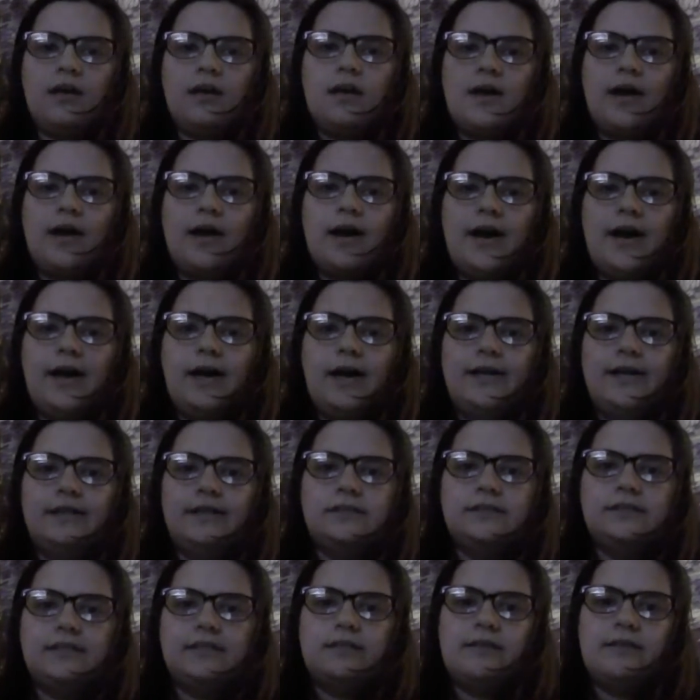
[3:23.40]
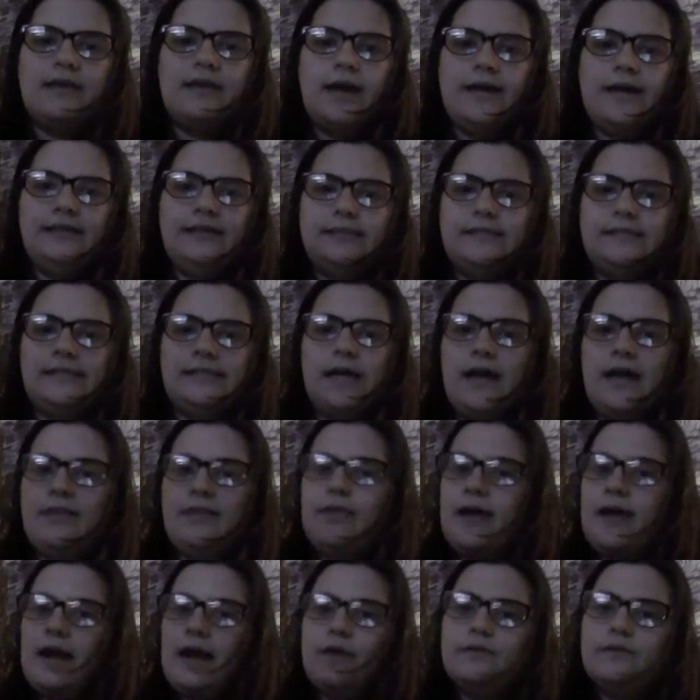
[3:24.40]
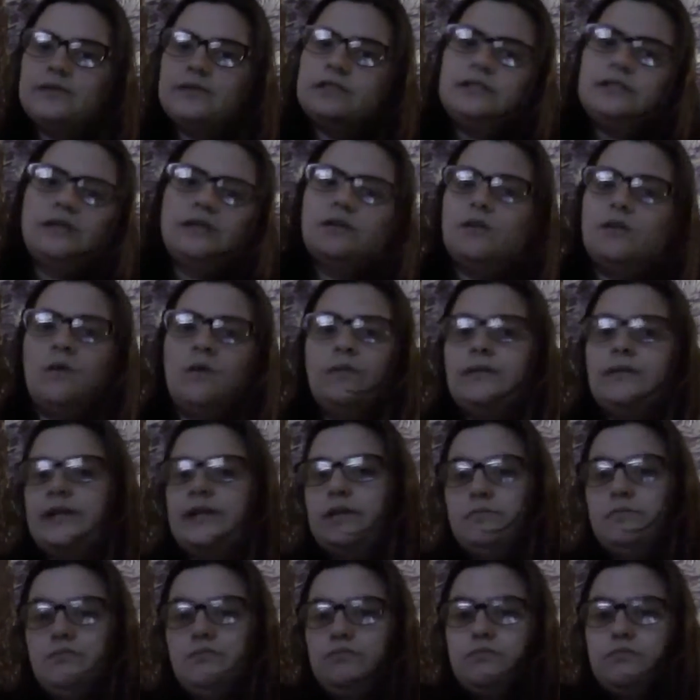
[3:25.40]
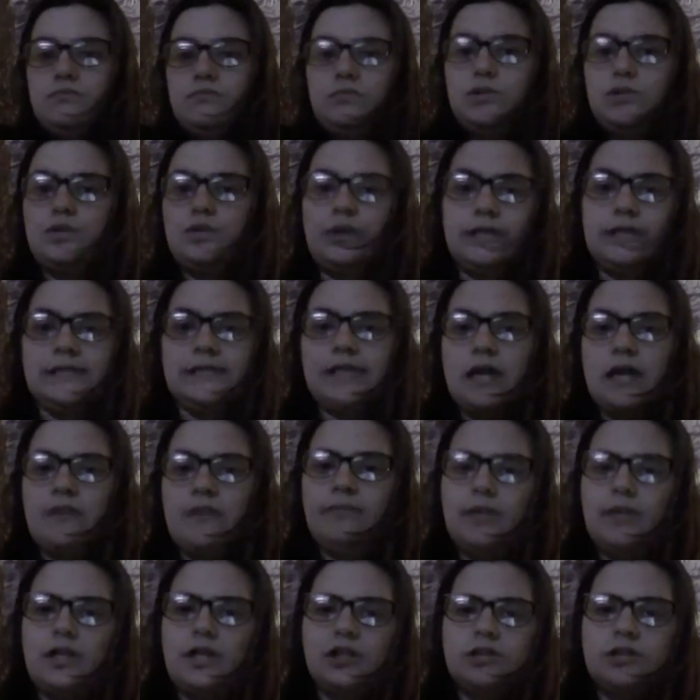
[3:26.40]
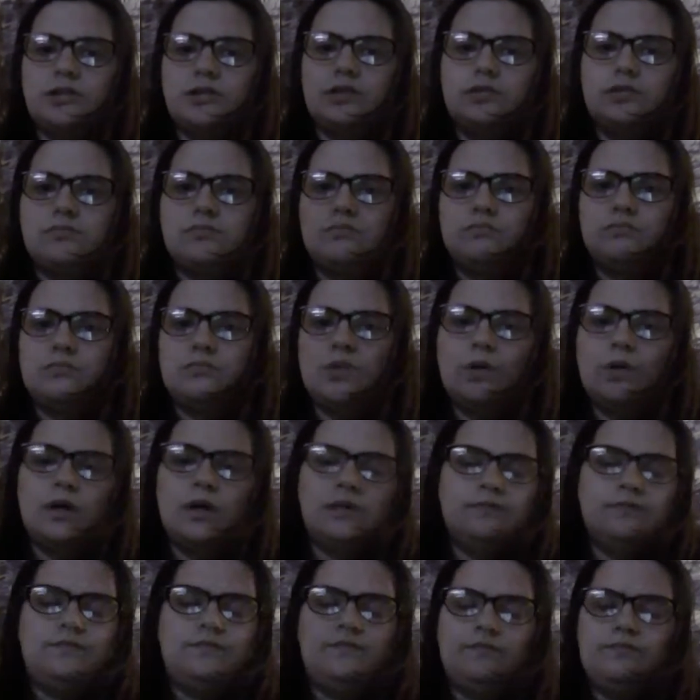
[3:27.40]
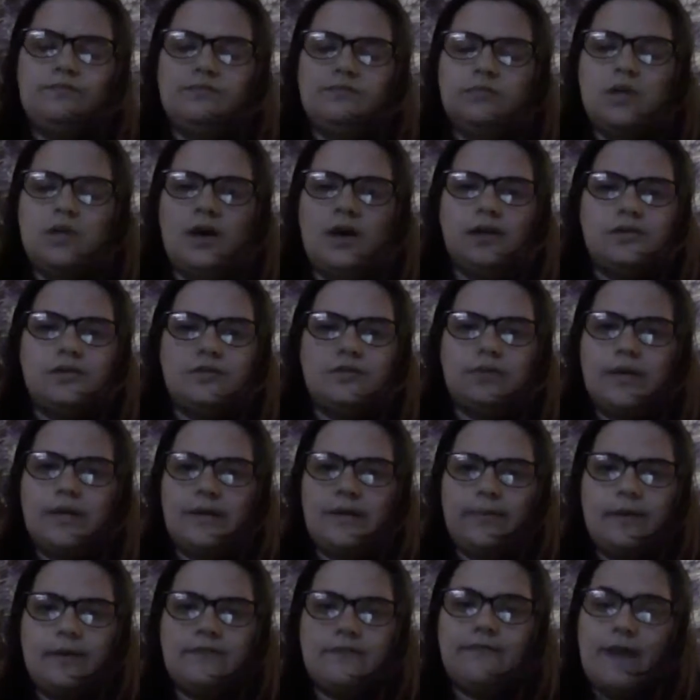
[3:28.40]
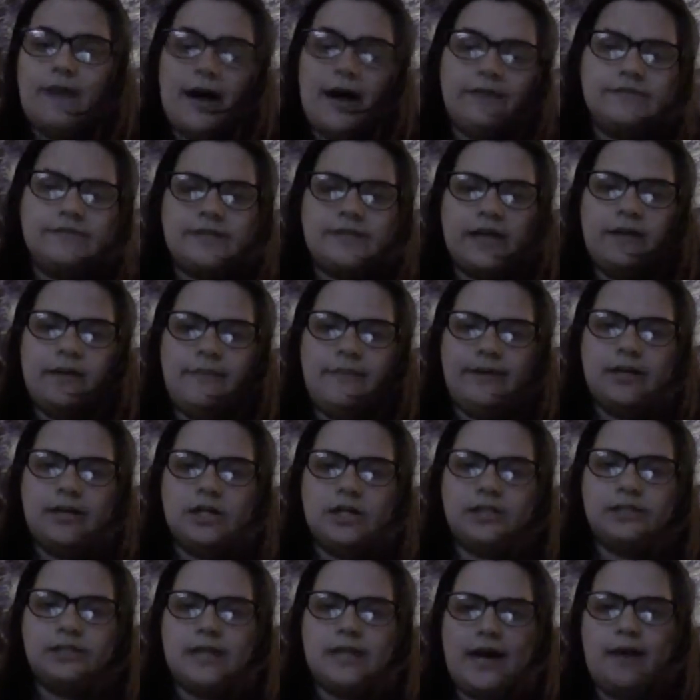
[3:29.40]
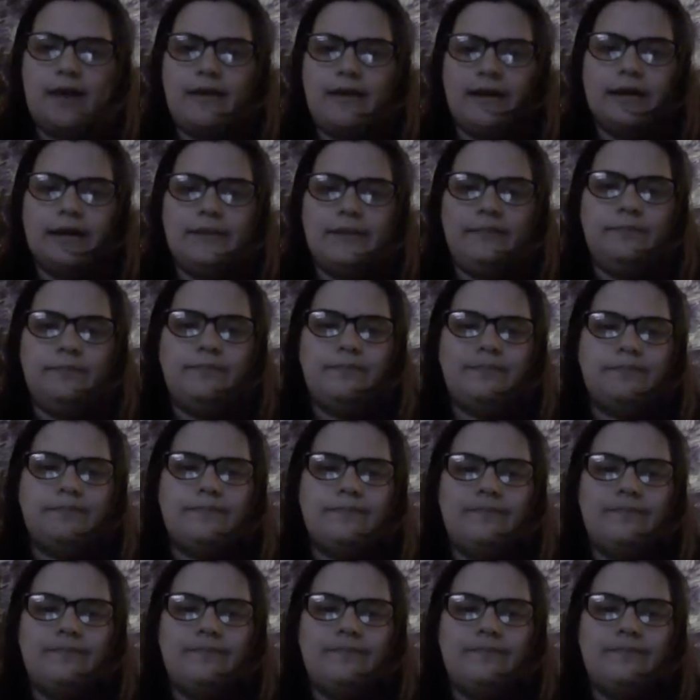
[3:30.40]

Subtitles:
and they said that I was still only 3 centimeters, or not 3, but 5 centimeters dilated.